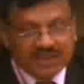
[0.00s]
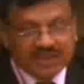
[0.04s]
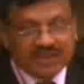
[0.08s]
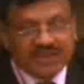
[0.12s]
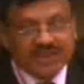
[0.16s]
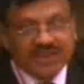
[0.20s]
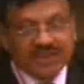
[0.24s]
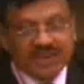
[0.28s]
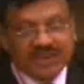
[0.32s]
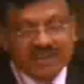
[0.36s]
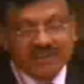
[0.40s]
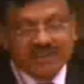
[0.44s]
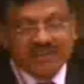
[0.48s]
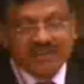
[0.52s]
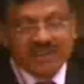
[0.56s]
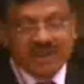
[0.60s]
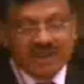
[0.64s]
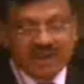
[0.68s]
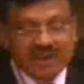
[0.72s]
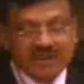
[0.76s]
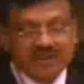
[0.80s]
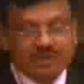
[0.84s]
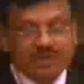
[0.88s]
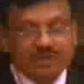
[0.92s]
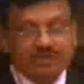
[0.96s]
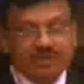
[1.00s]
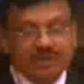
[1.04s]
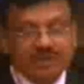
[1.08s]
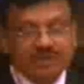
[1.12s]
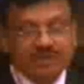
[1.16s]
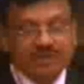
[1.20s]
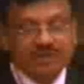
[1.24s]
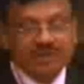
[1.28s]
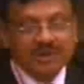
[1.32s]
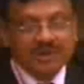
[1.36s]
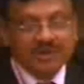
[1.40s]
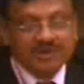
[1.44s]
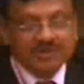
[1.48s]
Another thing has
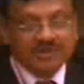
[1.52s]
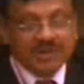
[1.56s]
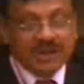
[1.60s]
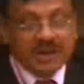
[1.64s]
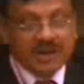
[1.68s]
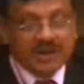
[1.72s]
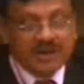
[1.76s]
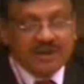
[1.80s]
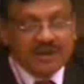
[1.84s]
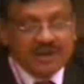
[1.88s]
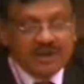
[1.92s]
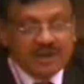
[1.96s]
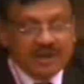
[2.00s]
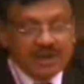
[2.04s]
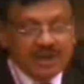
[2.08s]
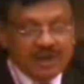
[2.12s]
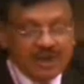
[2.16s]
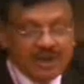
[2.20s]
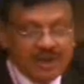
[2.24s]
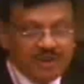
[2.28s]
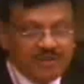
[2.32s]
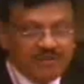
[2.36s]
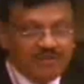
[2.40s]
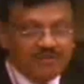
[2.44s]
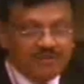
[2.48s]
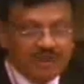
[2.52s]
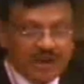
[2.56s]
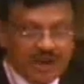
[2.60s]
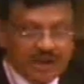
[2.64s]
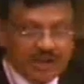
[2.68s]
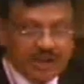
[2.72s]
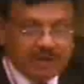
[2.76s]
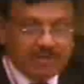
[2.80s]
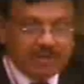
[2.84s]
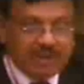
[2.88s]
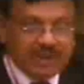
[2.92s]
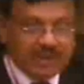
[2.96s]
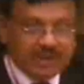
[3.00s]
also been said,
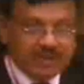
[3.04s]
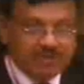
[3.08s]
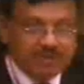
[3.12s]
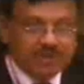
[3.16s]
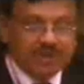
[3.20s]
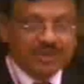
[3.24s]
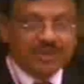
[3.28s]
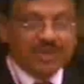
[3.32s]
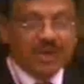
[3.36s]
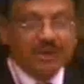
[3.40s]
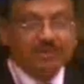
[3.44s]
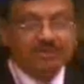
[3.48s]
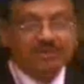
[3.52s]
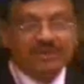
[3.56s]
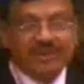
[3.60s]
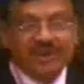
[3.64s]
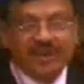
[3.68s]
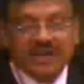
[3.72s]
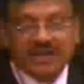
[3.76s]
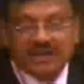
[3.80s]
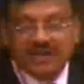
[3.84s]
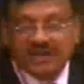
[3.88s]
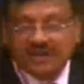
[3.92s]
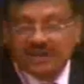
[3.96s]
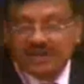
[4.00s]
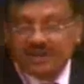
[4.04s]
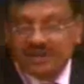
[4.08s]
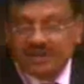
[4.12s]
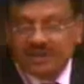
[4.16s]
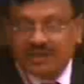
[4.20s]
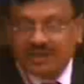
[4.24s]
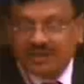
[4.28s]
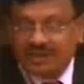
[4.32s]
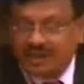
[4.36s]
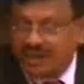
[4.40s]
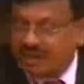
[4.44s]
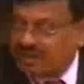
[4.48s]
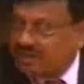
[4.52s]
if whatever has been
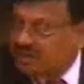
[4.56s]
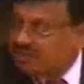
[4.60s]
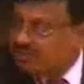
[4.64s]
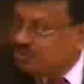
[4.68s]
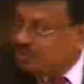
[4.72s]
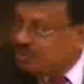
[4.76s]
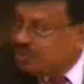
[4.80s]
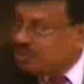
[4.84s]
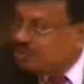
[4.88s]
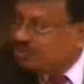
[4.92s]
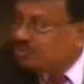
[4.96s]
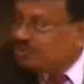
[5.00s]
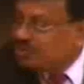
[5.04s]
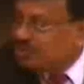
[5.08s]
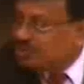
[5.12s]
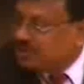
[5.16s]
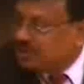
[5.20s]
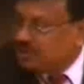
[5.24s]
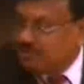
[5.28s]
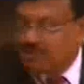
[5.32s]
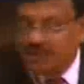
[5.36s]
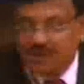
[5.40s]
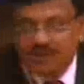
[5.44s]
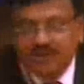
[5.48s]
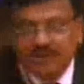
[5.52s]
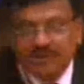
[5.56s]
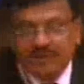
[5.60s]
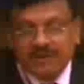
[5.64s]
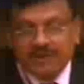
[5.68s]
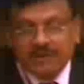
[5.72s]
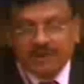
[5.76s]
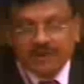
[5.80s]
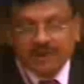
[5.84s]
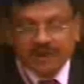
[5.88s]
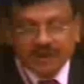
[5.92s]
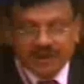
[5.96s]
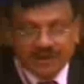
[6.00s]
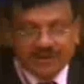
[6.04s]
committed that has not been
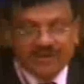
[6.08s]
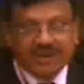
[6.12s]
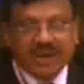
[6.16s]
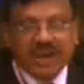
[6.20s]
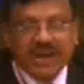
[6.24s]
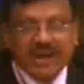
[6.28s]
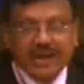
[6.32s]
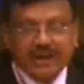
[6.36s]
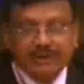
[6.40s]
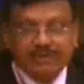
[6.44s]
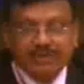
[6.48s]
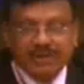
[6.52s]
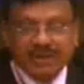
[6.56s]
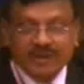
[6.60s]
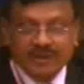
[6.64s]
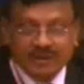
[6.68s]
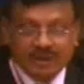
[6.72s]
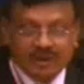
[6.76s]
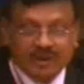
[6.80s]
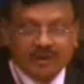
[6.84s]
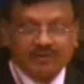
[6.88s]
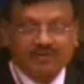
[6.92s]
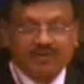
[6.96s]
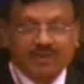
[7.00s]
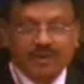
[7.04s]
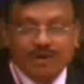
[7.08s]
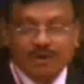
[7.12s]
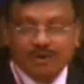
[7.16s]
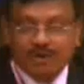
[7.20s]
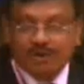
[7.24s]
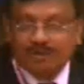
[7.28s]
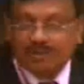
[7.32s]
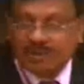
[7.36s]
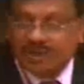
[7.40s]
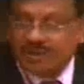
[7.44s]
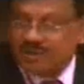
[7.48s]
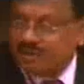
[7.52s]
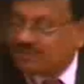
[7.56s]
given in time and
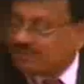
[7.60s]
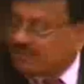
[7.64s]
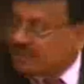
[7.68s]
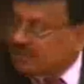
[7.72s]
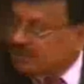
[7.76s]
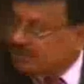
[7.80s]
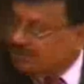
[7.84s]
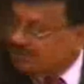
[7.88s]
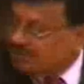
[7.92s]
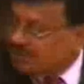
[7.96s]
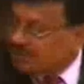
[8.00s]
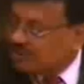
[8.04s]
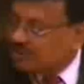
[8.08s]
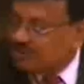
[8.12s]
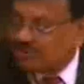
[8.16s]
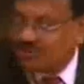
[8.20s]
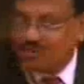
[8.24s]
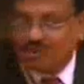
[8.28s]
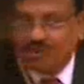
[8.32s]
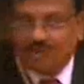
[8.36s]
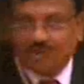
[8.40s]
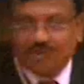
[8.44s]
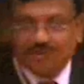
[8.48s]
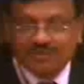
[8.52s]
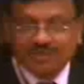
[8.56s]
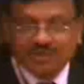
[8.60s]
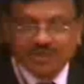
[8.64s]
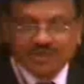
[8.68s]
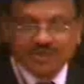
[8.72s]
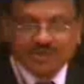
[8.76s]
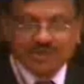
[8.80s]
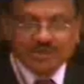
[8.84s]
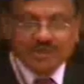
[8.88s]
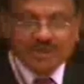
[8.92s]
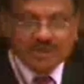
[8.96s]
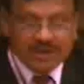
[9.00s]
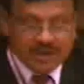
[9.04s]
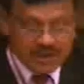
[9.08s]
not followed by the financial
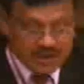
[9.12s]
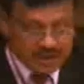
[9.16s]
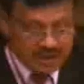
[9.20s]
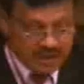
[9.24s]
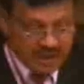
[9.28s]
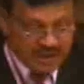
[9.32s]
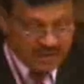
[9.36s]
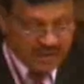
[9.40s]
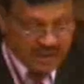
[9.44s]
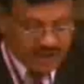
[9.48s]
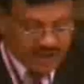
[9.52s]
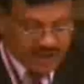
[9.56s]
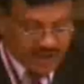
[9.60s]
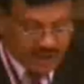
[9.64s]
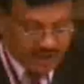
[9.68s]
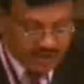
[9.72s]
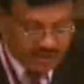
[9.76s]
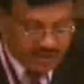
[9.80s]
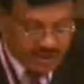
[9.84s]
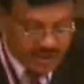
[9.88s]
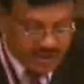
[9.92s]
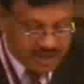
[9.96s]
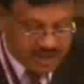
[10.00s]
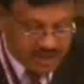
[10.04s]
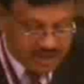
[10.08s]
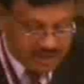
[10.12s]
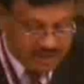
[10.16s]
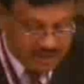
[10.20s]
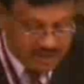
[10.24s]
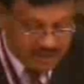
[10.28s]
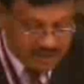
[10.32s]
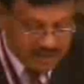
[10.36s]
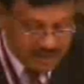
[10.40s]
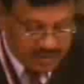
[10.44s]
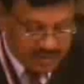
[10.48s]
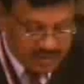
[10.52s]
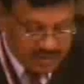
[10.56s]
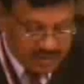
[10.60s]
institution, then the
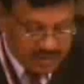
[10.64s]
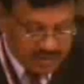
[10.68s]
counter